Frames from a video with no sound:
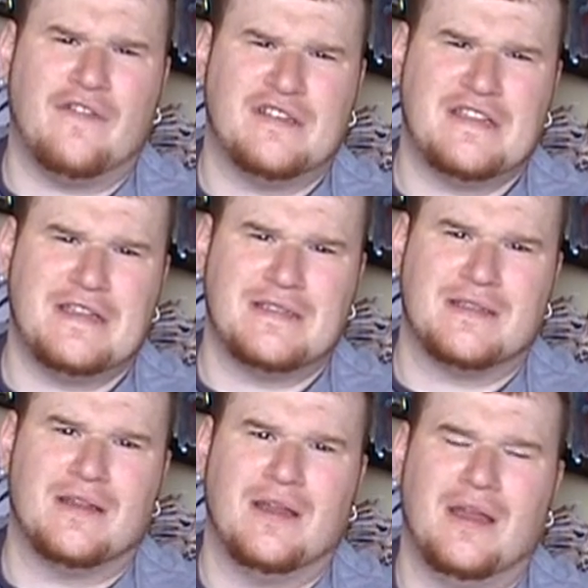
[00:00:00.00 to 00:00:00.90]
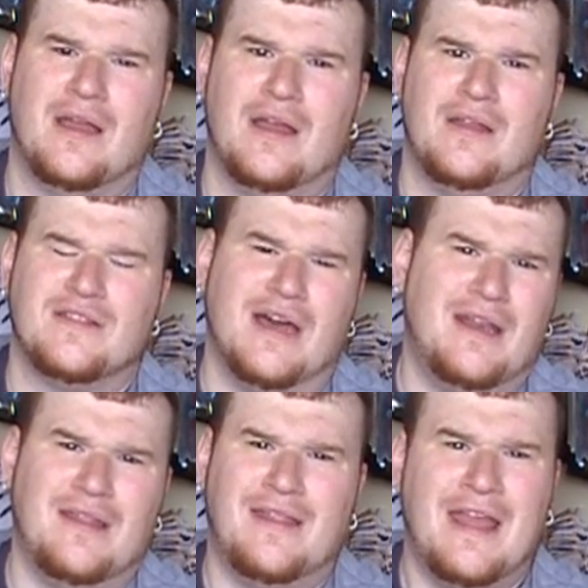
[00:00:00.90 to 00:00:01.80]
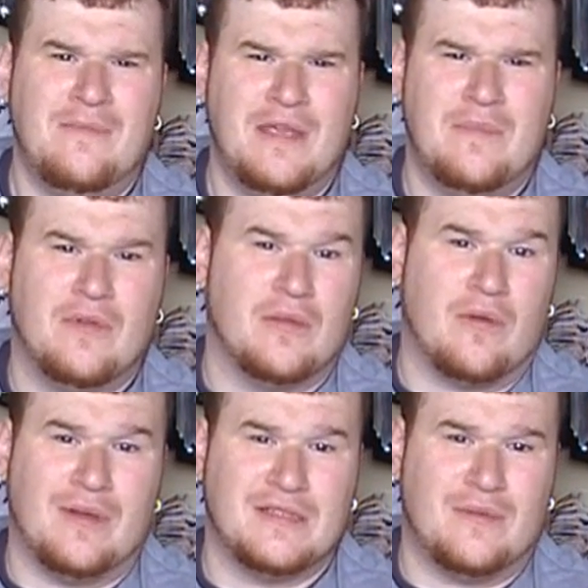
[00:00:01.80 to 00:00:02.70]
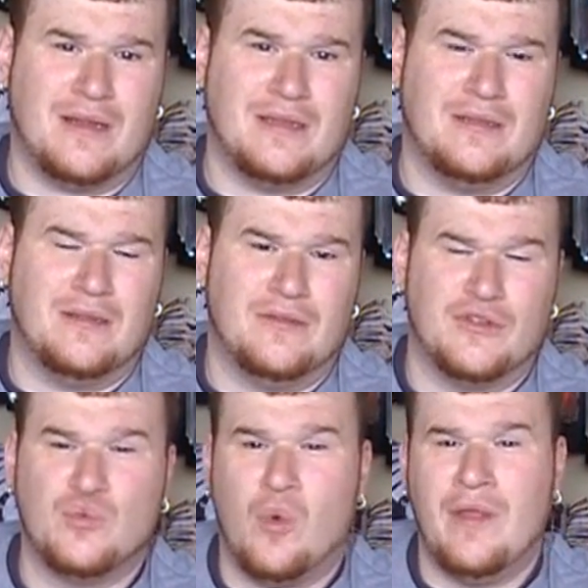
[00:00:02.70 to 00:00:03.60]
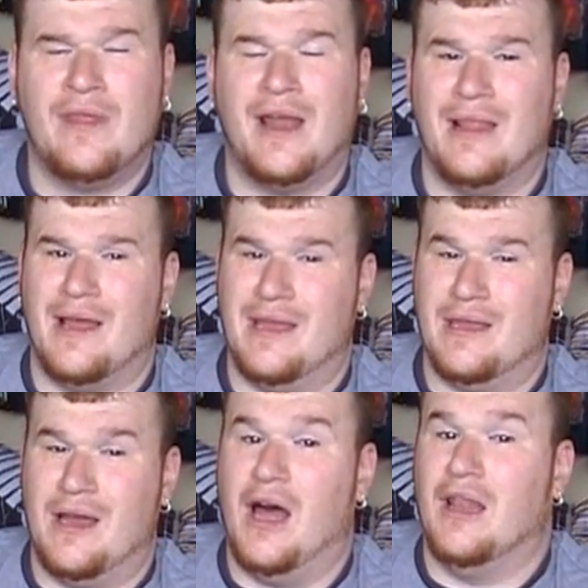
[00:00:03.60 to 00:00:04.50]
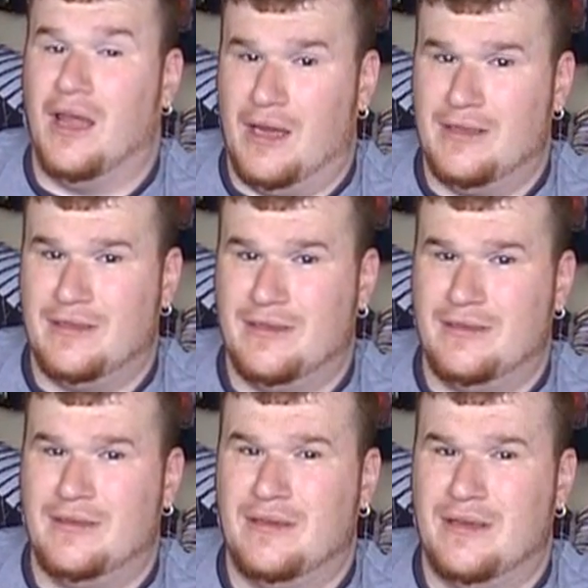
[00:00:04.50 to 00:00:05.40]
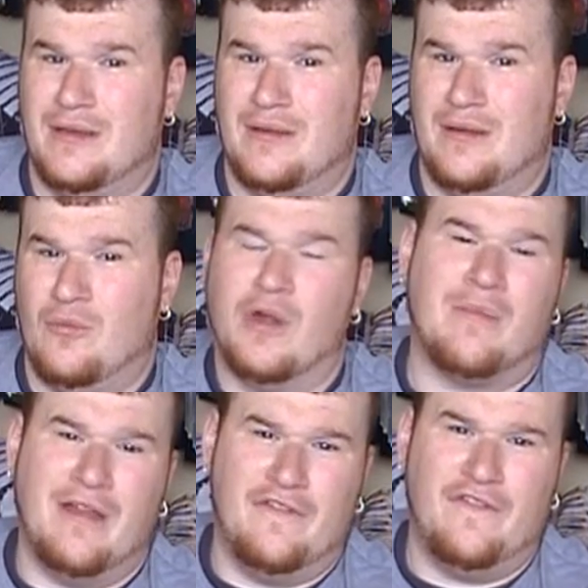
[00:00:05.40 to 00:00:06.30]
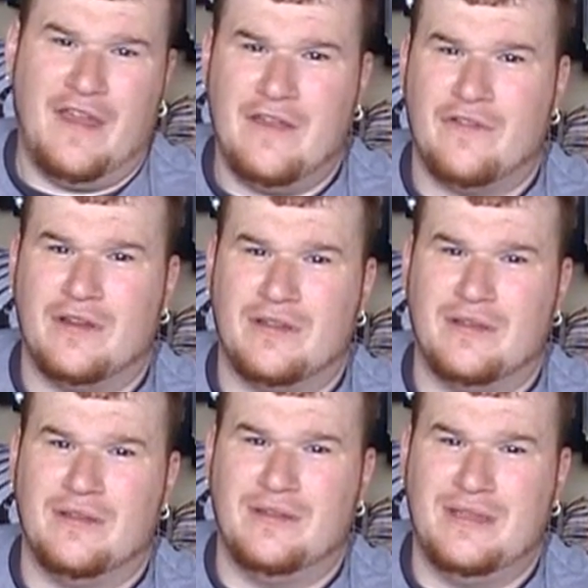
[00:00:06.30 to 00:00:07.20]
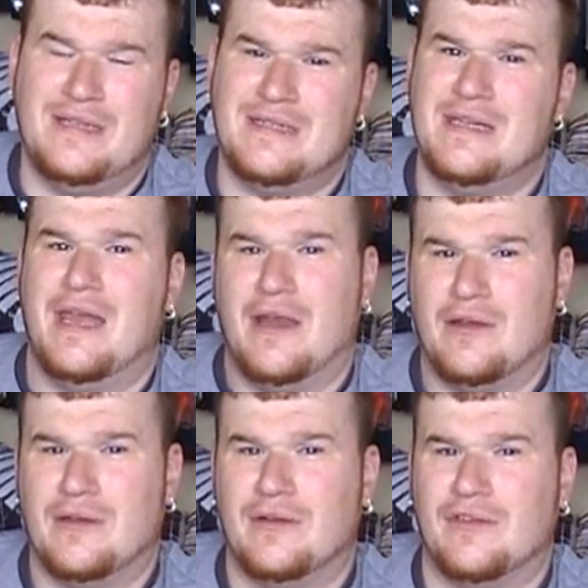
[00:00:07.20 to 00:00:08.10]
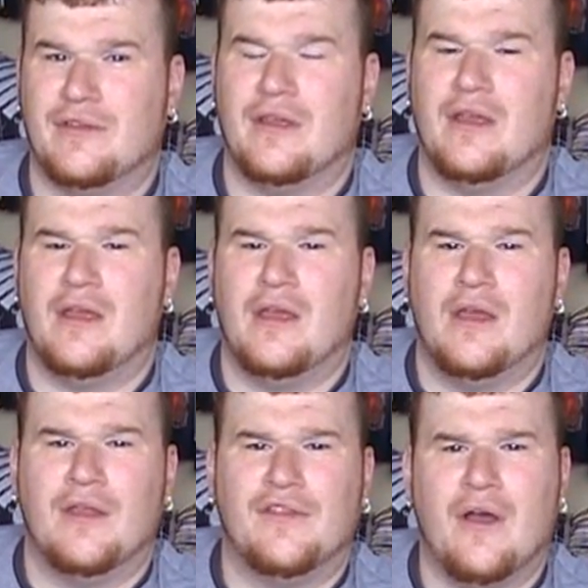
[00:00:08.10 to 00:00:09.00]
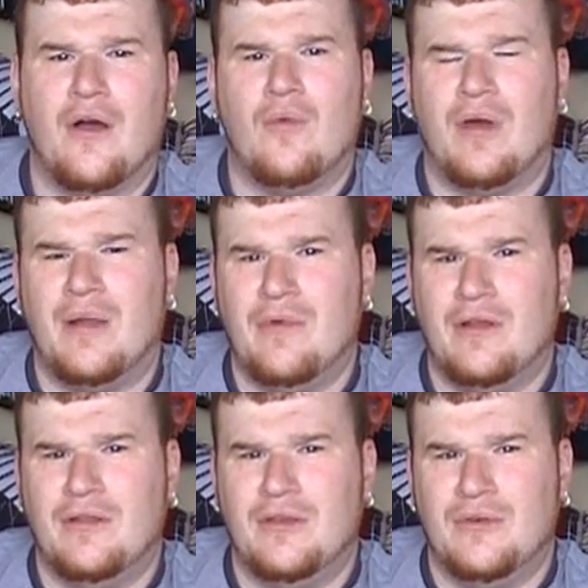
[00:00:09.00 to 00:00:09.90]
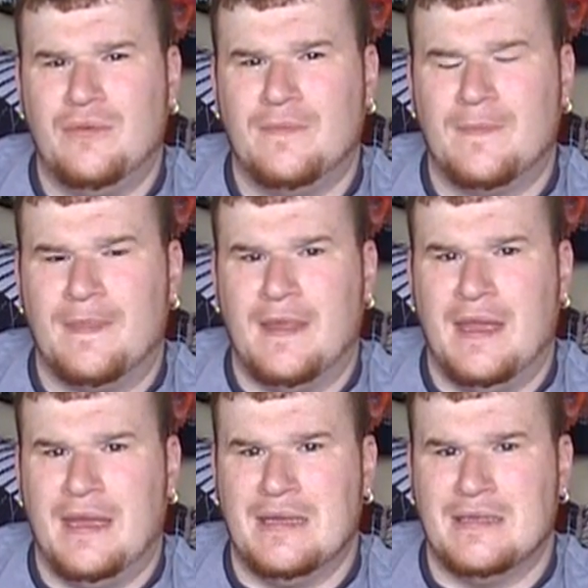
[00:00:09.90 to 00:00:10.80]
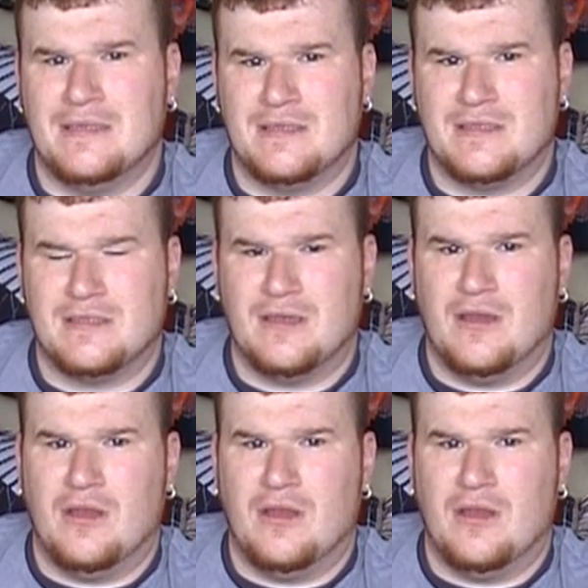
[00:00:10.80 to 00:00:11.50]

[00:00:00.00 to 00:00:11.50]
offer is this. So out of the 10 people that were resurrected, there's one that I like a lot. One of my favorite DC characters. So what I'm going to do is,